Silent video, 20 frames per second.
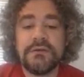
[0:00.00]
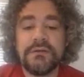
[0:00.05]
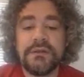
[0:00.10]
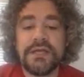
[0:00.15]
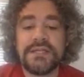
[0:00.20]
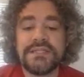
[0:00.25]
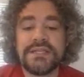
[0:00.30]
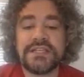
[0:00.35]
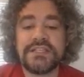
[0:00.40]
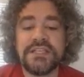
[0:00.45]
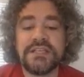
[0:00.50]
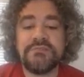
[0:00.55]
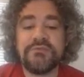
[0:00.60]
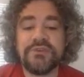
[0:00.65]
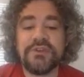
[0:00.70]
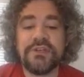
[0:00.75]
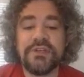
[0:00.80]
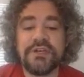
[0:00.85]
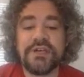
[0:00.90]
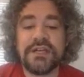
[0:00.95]
That's actually
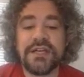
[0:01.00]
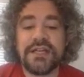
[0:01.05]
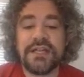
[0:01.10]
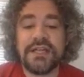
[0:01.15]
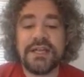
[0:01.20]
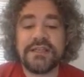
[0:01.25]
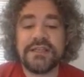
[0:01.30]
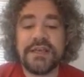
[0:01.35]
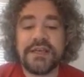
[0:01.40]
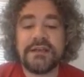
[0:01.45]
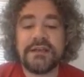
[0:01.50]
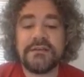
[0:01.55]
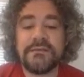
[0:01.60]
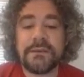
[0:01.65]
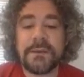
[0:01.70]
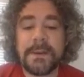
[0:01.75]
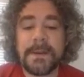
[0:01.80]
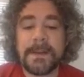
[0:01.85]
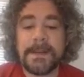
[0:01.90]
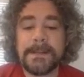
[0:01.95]
pretty good. I like that.
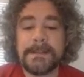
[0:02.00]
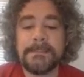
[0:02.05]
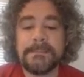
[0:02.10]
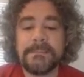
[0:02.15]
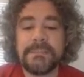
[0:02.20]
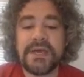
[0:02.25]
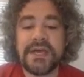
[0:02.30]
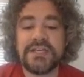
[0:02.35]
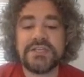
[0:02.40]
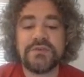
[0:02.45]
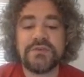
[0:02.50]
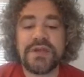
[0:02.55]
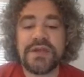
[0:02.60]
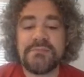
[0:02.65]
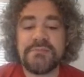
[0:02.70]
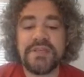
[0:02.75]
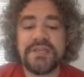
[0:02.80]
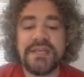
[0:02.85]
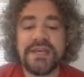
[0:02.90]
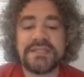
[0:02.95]
I just
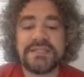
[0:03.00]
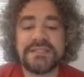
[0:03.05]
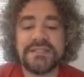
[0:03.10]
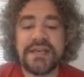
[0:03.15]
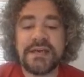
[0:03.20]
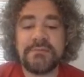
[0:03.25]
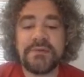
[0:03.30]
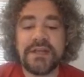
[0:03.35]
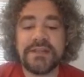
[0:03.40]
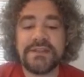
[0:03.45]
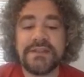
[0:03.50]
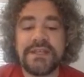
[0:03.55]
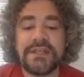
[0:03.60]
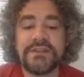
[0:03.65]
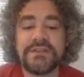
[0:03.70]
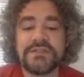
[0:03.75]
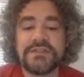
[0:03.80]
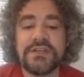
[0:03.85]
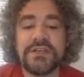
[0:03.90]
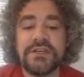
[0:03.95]
randomly guessed that, but I think that
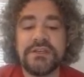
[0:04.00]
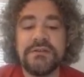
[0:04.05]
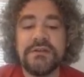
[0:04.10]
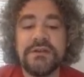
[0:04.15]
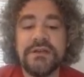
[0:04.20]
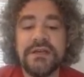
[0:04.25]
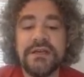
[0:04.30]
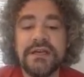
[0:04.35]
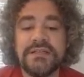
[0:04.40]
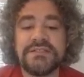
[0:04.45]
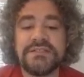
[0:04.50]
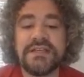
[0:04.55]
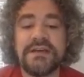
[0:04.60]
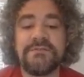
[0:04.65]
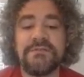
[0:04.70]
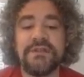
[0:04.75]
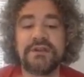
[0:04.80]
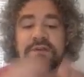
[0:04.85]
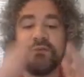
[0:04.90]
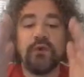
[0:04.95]
looks good. It's
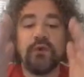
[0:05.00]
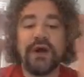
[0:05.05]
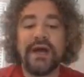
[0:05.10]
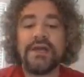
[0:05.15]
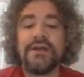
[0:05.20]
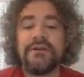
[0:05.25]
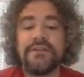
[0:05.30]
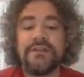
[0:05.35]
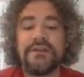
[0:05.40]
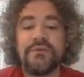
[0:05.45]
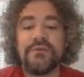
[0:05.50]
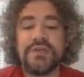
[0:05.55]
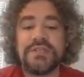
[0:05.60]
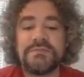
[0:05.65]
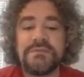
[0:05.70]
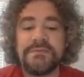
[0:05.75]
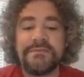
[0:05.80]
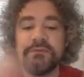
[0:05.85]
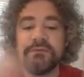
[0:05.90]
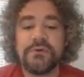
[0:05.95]
definitely wider than it was
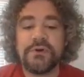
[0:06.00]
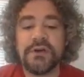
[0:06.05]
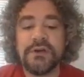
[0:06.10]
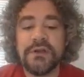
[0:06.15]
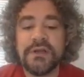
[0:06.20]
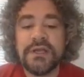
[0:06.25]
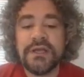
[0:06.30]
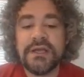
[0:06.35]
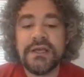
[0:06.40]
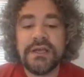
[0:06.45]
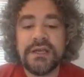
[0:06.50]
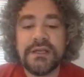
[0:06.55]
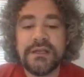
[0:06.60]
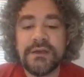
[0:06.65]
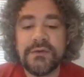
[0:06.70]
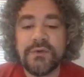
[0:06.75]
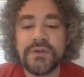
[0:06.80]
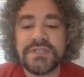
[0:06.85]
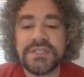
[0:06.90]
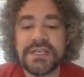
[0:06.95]
before.
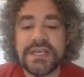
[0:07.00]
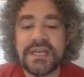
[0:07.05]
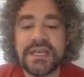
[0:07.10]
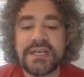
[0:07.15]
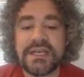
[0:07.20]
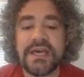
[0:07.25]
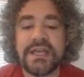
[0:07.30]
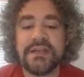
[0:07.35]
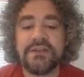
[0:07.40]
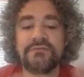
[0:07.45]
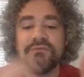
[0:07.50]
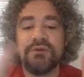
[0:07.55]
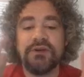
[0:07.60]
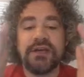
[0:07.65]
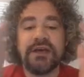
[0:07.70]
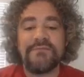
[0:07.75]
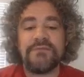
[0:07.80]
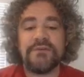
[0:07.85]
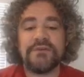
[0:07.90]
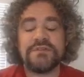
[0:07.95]
And once again, it kind of
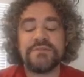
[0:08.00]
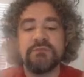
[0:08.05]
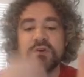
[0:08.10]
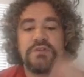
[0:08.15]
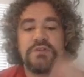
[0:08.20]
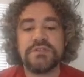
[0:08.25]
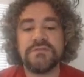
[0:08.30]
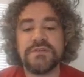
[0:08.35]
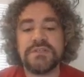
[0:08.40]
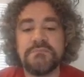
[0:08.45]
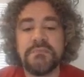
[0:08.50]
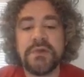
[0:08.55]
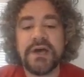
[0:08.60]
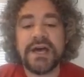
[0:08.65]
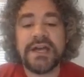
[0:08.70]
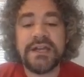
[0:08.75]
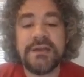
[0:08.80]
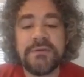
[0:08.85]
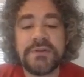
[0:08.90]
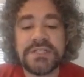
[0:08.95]
recovers most of his
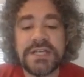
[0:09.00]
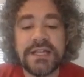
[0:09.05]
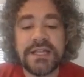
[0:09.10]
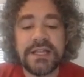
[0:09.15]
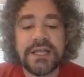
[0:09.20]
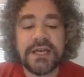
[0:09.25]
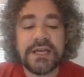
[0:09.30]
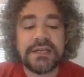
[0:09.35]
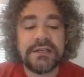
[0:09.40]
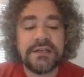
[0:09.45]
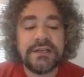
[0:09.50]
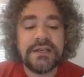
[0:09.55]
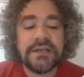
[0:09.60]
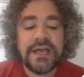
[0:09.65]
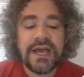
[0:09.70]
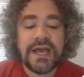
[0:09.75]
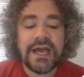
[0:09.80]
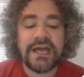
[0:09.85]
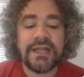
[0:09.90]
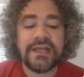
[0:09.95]
body, which I like.
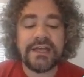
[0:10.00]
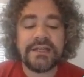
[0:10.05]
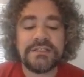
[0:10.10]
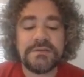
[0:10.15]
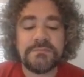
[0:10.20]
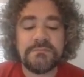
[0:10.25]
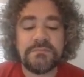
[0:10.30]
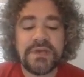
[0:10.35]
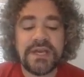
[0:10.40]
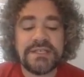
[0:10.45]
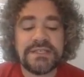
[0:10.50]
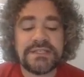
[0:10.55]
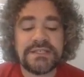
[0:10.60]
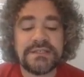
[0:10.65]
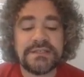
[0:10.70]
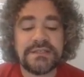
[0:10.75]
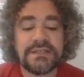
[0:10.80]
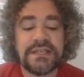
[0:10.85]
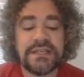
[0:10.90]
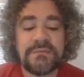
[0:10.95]
I like to base
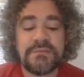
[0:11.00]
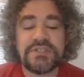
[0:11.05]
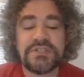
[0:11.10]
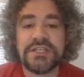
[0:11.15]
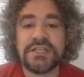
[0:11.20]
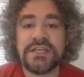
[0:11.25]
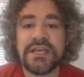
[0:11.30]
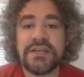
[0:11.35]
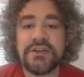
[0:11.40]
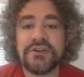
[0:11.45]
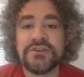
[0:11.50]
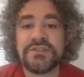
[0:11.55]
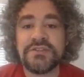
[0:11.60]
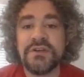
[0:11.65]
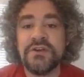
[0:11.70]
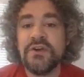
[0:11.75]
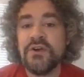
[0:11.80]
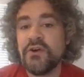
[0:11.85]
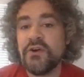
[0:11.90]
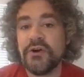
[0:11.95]
the damage
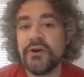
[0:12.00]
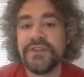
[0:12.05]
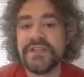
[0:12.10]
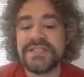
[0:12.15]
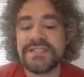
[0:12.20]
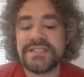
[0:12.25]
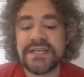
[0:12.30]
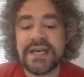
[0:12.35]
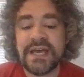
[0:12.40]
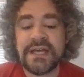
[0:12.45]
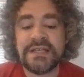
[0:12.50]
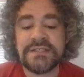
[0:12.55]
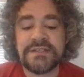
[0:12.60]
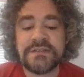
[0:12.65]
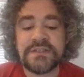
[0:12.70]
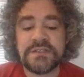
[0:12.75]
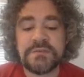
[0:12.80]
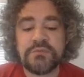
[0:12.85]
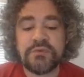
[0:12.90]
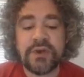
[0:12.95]
indicators on the size of
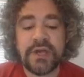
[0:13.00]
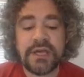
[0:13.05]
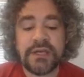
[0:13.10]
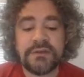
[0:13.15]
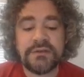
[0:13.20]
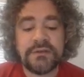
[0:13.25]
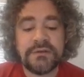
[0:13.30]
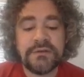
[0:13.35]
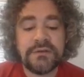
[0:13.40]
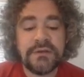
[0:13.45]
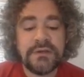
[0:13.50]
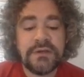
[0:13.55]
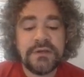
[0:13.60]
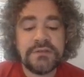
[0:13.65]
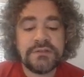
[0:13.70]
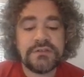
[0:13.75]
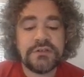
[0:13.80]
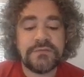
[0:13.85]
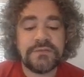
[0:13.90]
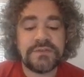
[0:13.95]
the sprite.
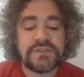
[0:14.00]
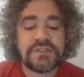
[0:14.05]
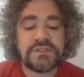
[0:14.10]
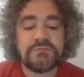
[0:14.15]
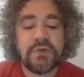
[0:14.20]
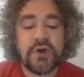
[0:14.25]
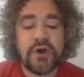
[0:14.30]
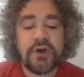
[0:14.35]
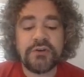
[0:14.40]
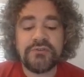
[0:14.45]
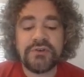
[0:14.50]
So if it's a small